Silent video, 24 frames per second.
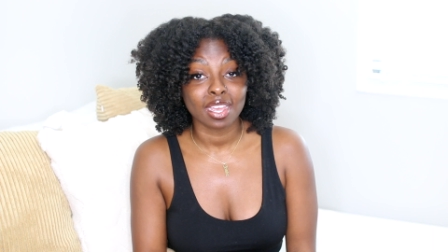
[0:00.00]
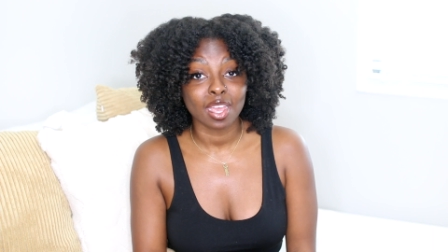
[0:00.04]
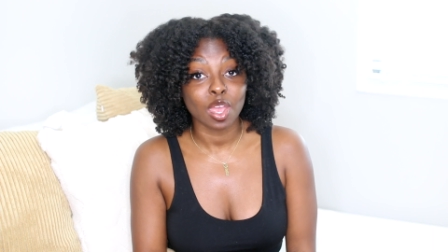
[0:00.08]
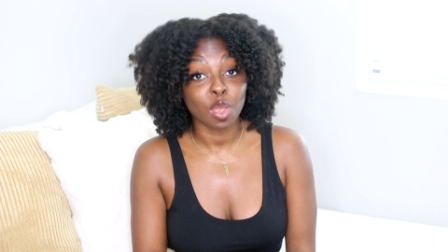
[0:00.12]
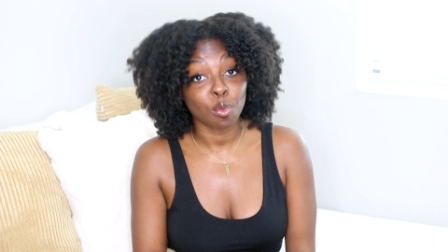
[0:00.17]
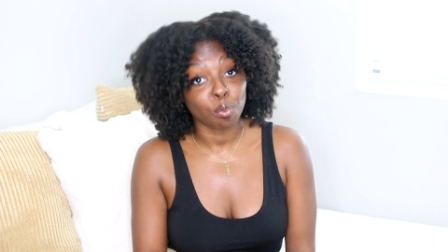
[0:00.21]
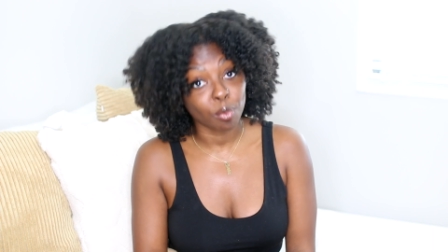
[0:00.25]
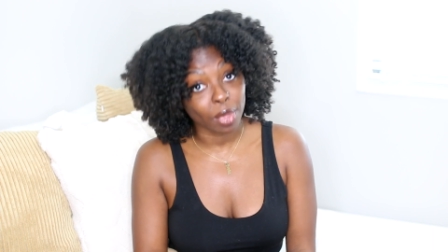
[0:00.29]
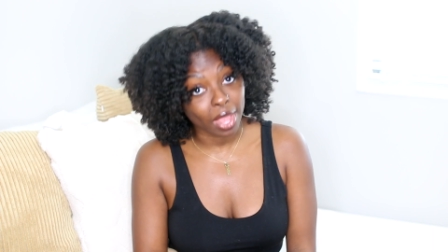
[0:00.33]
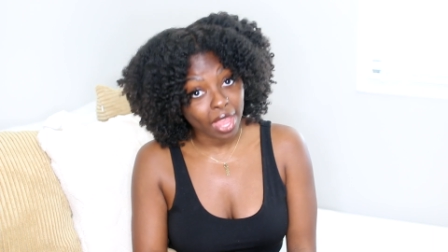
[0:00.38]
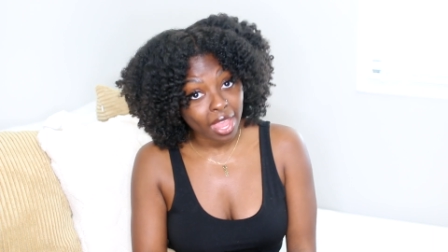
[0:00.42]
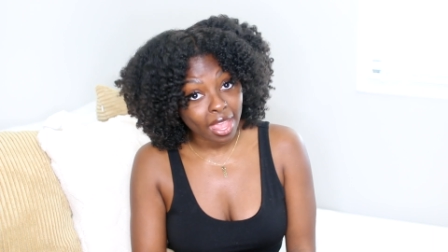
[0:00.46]

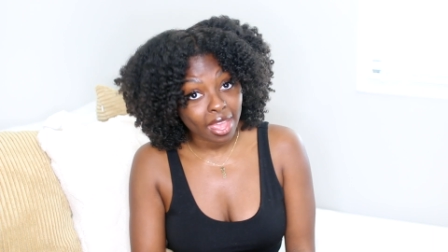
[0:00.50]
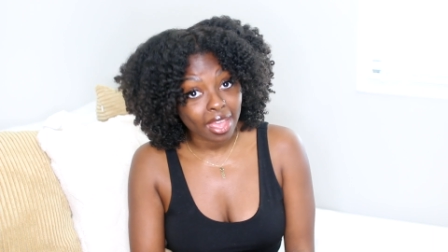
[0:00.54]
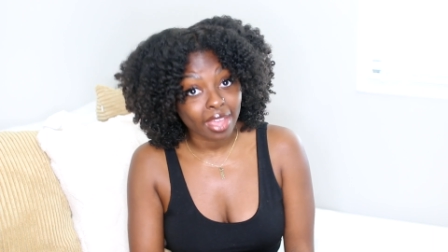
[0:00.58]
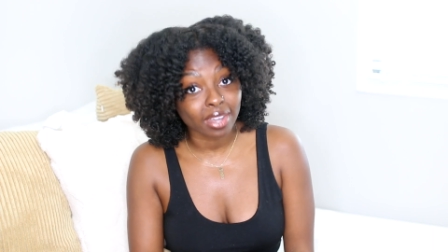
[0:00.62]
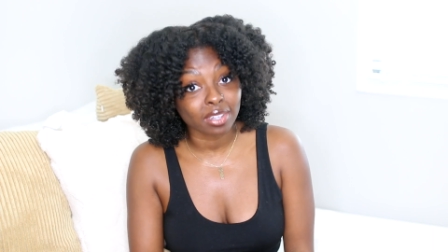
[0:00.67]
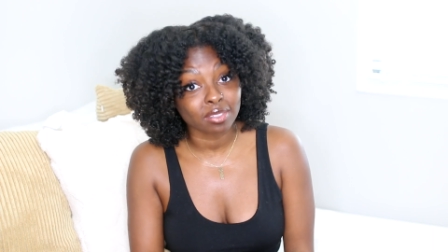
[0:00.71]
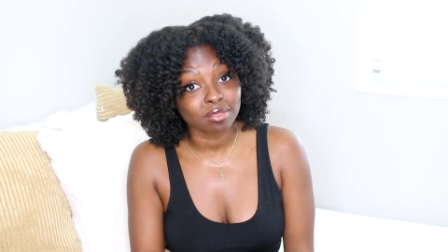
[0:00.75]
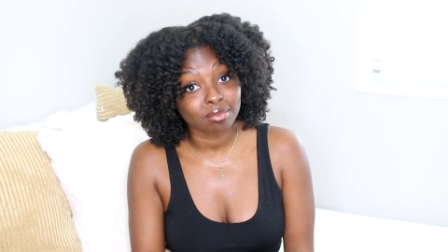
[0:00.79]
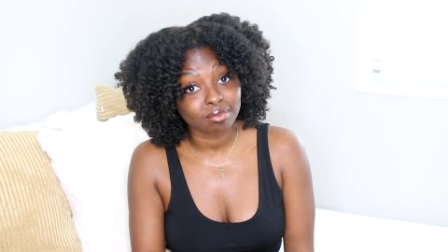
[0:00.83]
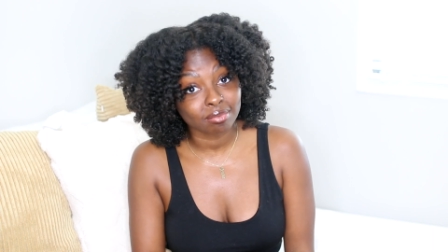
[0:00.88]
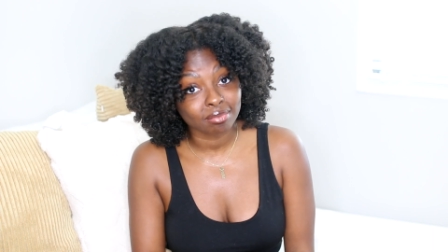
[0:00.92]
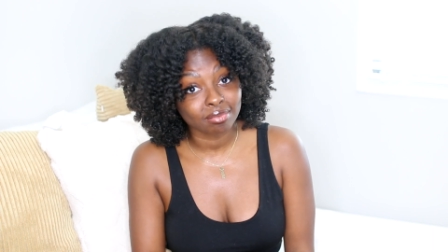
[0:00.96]
a
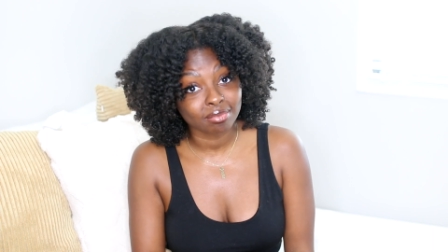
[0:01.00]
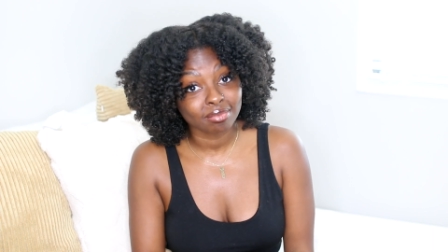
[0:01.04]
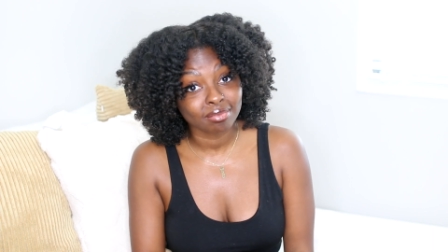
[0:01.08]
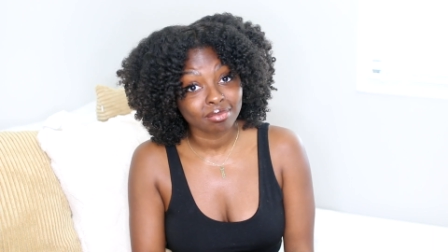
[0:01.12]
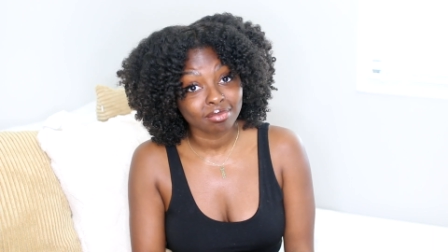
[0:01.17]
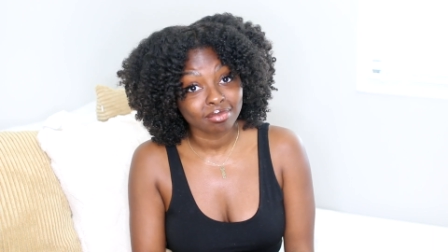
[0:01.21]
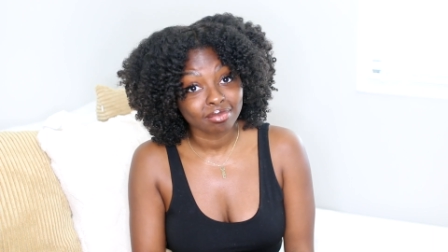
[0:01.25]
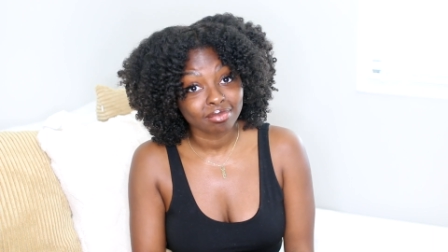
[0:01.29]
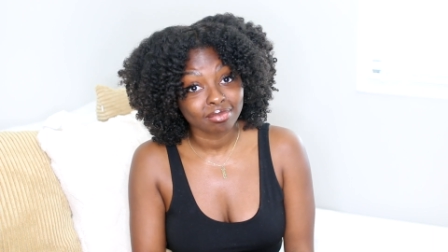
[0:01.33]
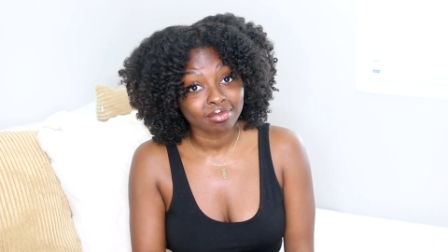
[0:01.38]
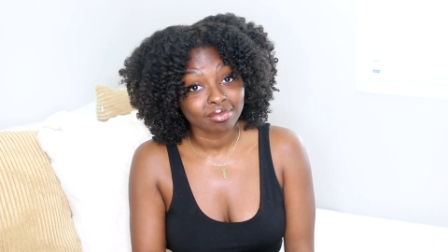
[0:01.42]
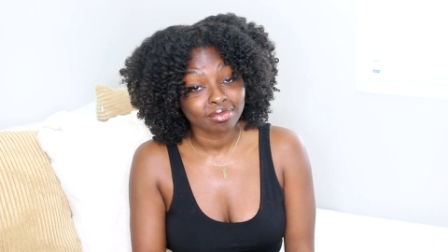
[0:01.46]
man,
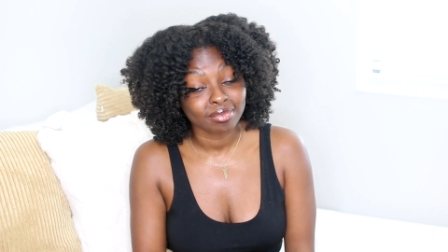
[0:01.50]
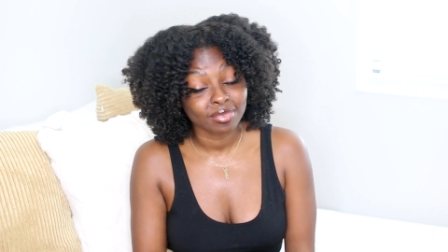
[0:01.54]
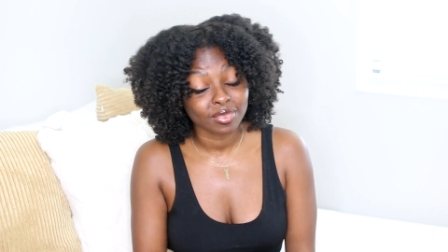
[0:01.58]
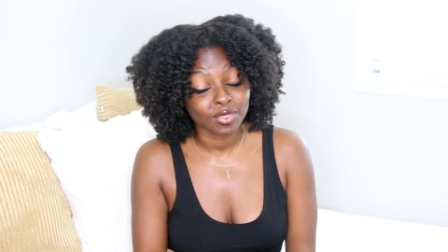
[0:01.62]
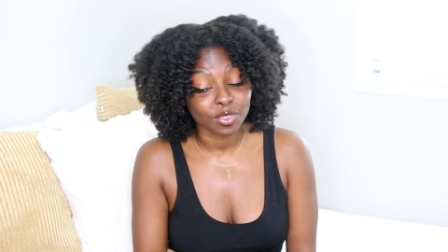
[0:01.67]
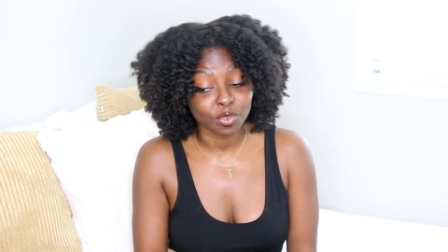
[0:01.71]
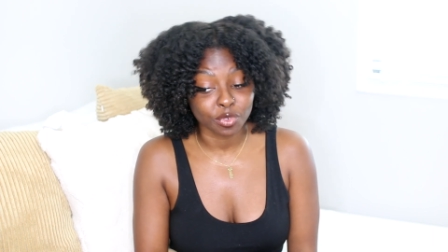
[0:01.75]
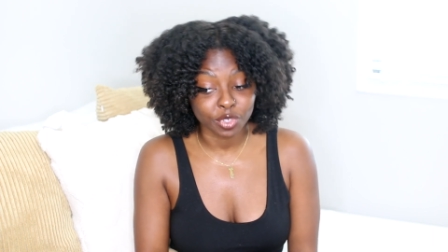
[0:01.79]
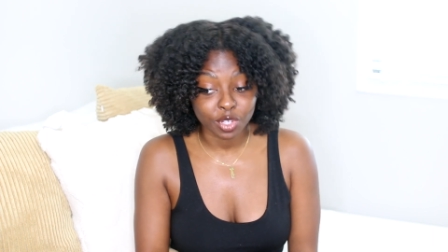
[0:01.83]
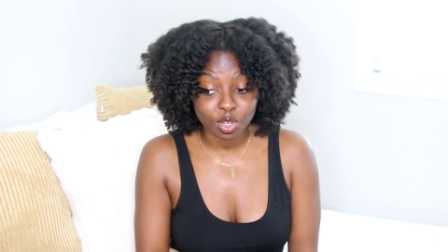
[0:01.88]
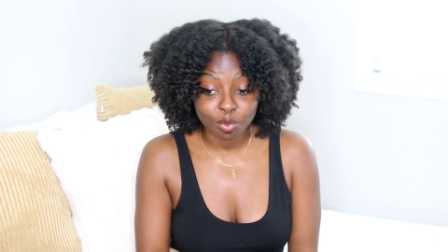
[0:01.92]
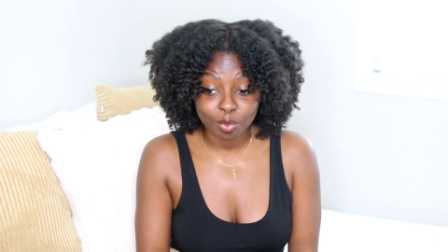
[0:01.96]

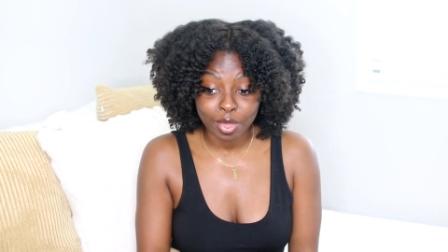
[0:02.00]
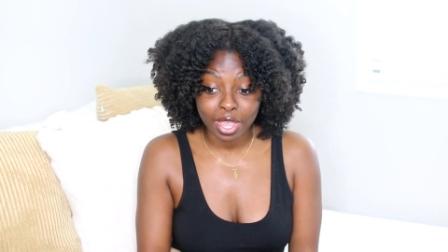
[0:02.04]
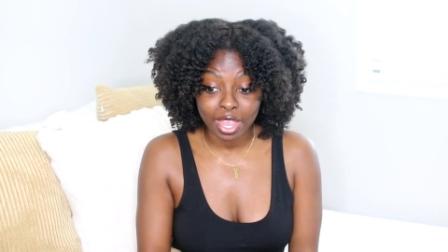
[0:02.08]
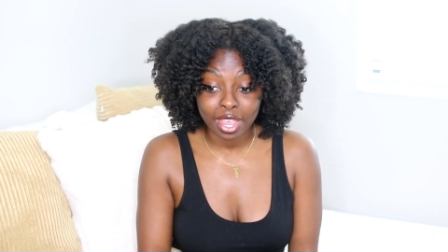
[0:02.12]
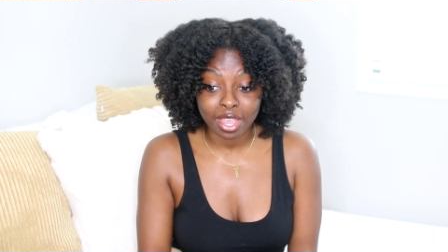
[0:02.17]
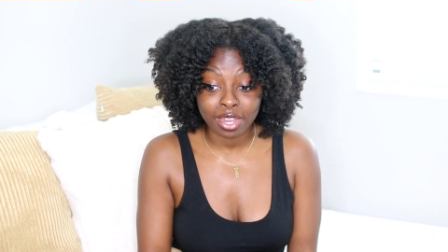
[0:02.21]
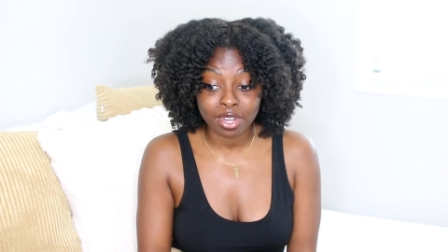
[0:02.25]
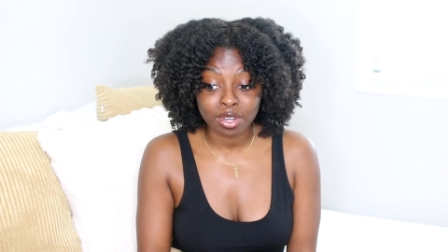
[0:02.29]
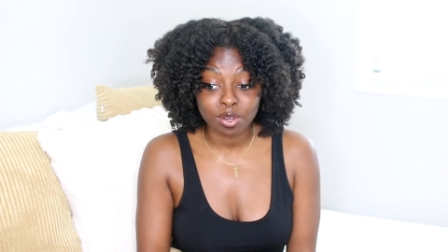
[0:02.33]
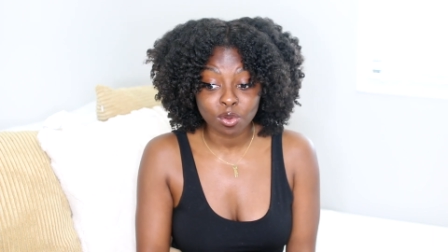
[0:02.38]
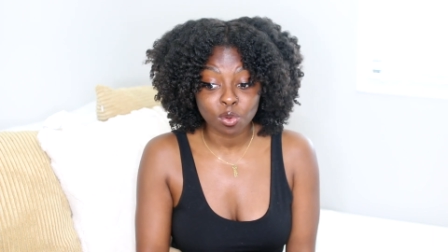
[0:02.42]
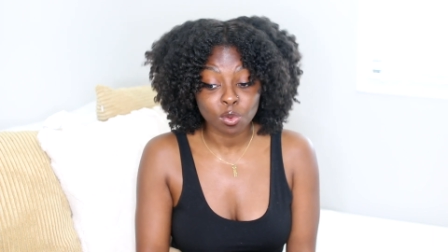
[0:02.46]
a real man